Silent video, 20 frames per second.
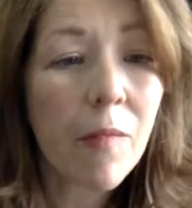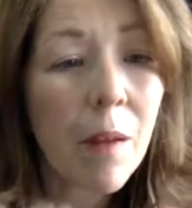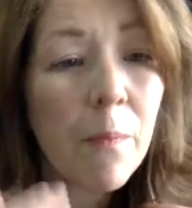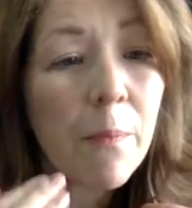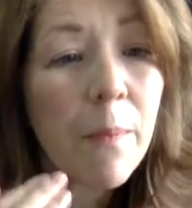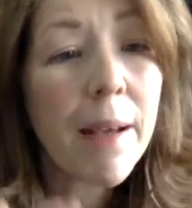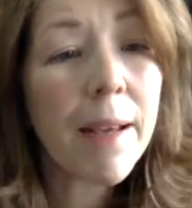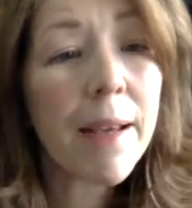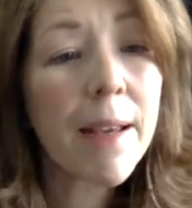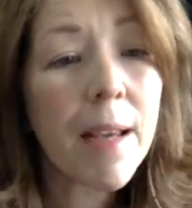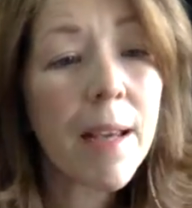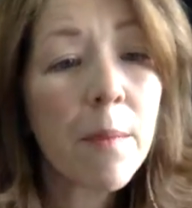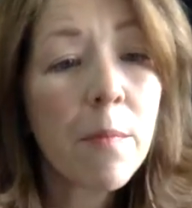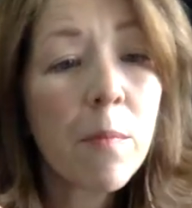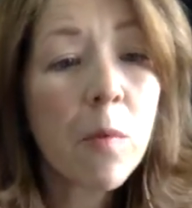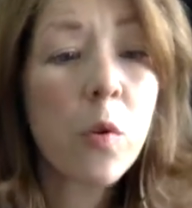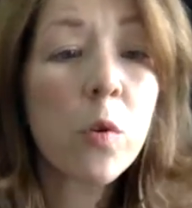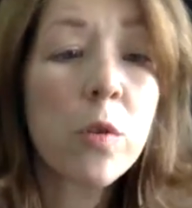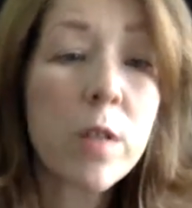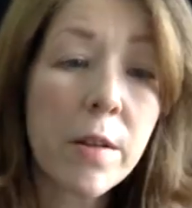making it
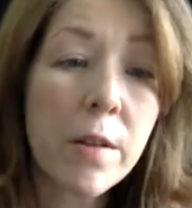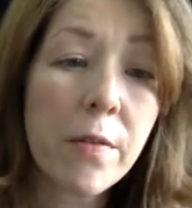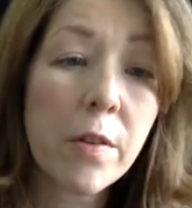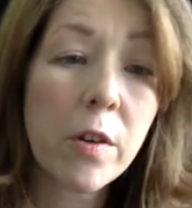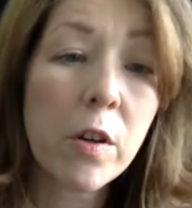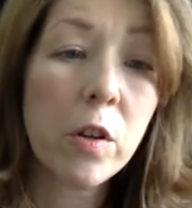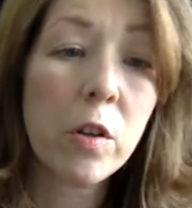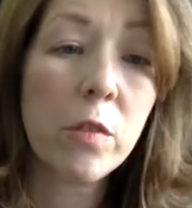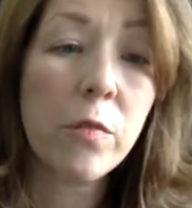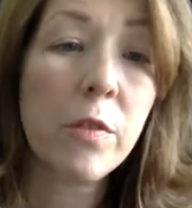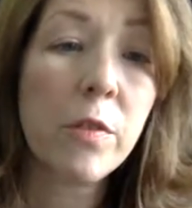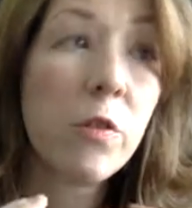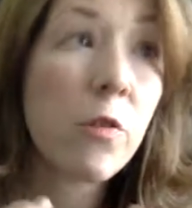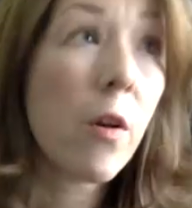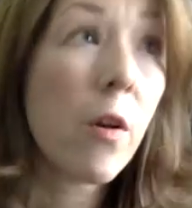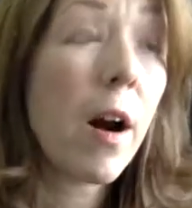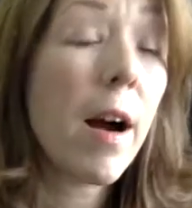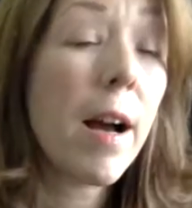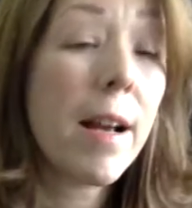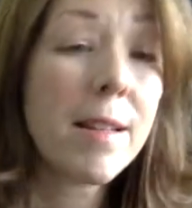more difficult for
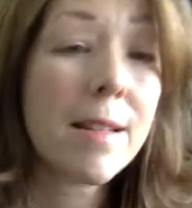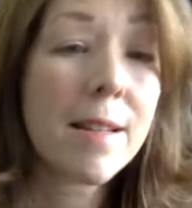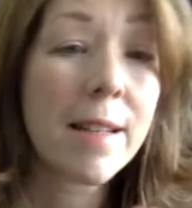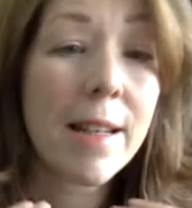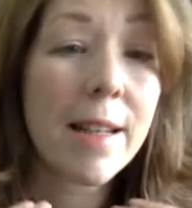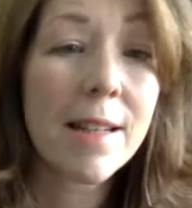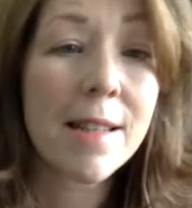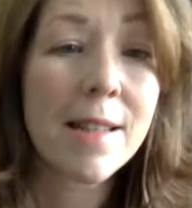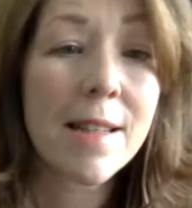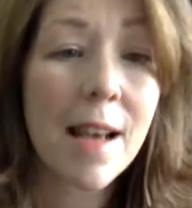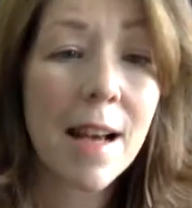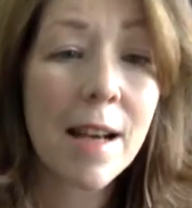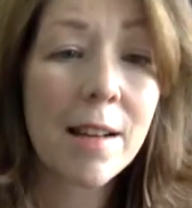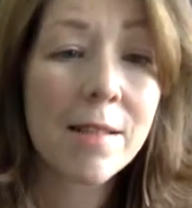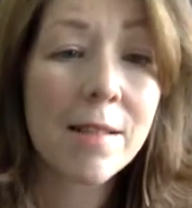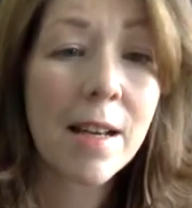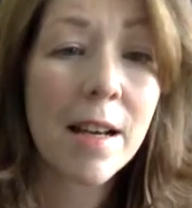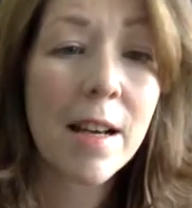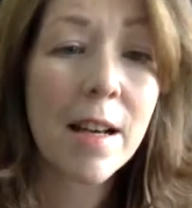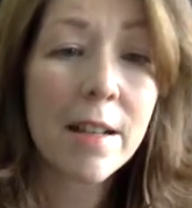dry skin
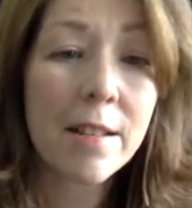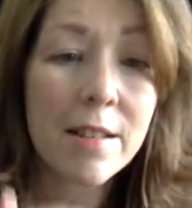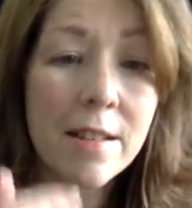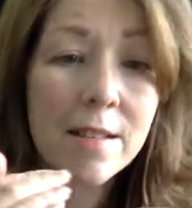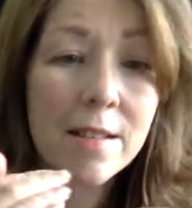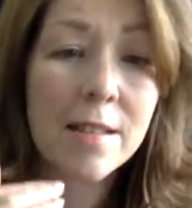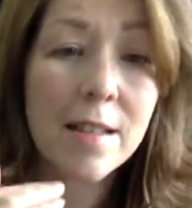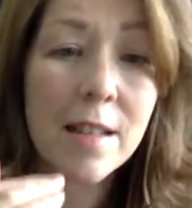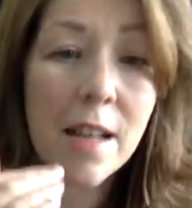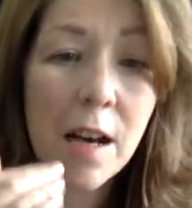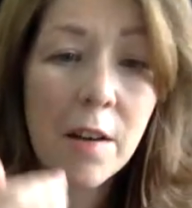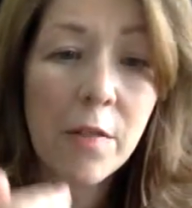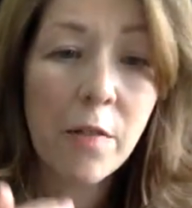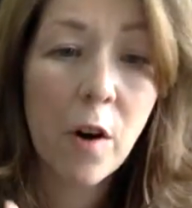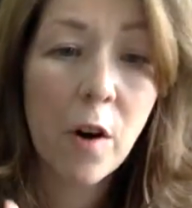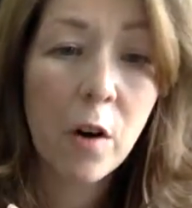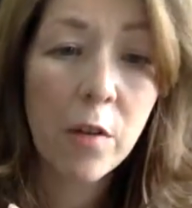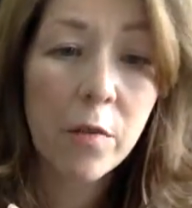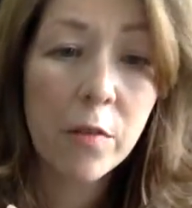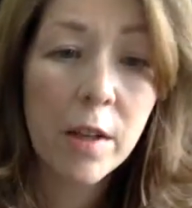cells to slough
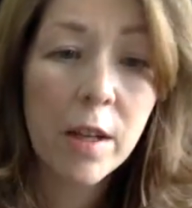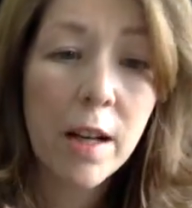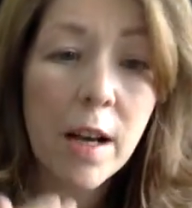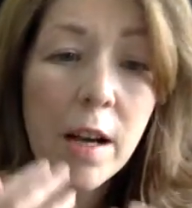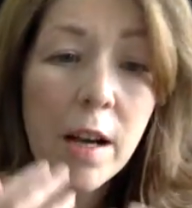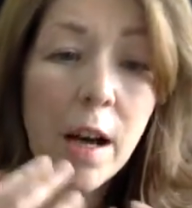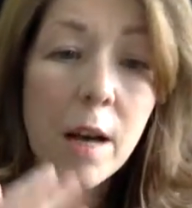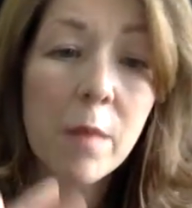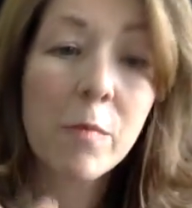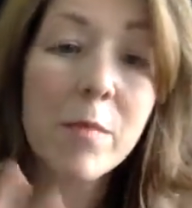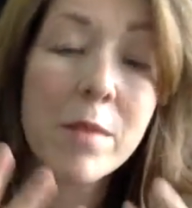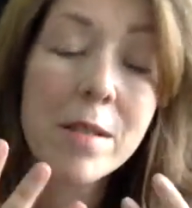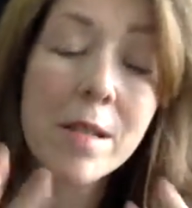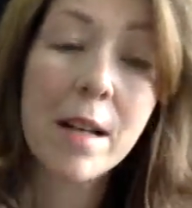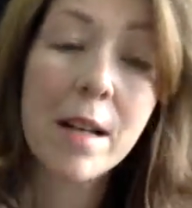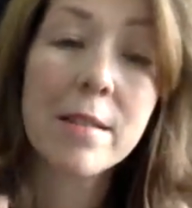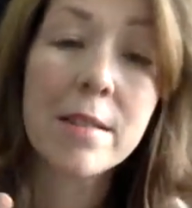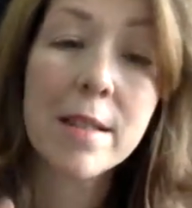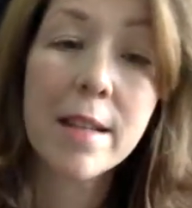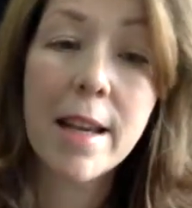off,
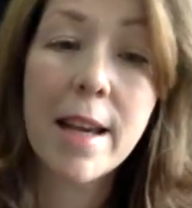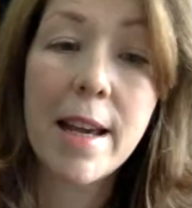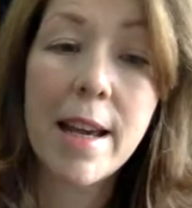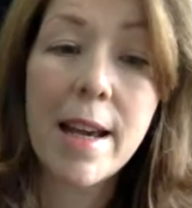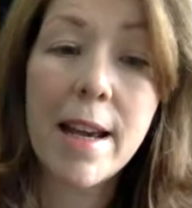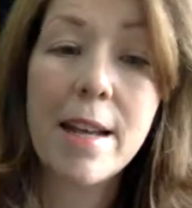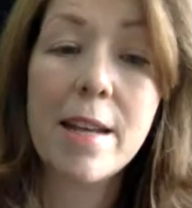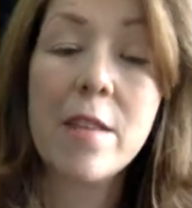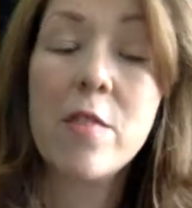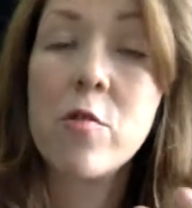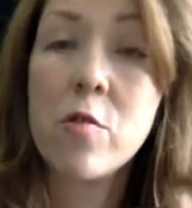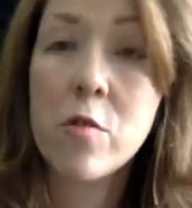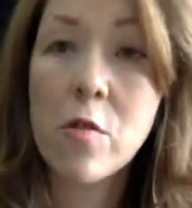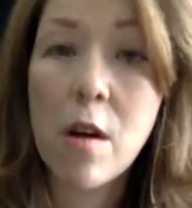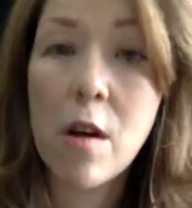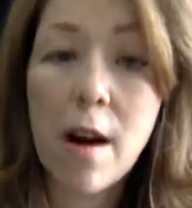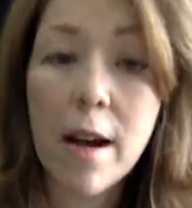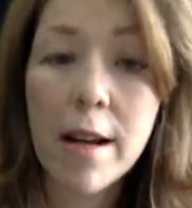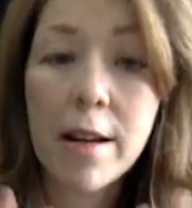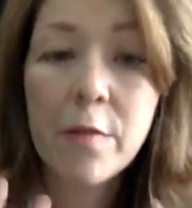resulting in
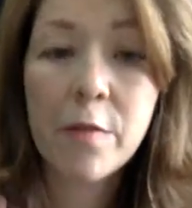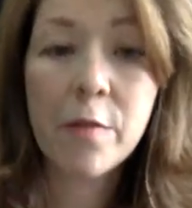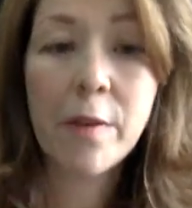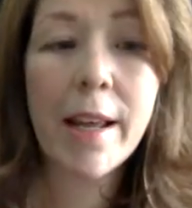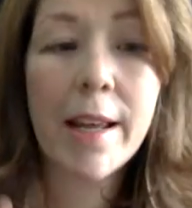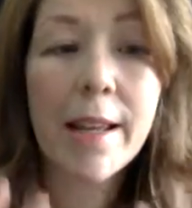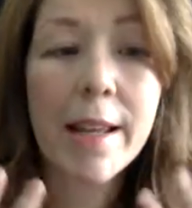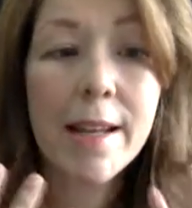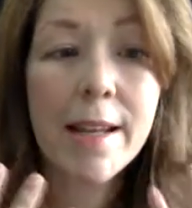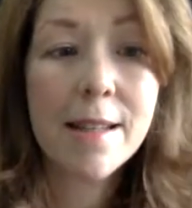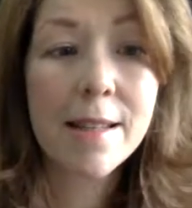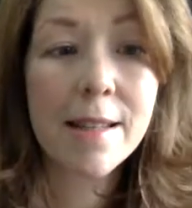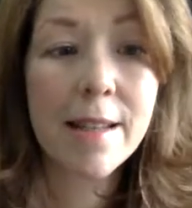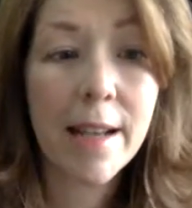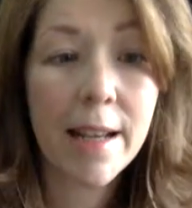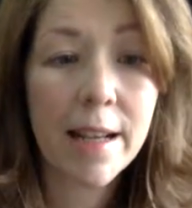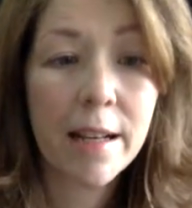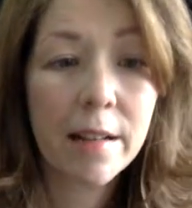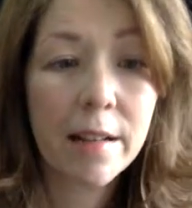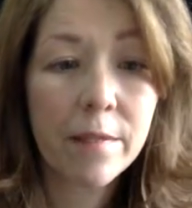dry, flaky
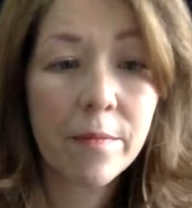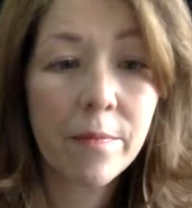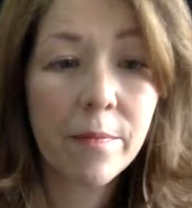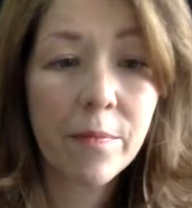skin.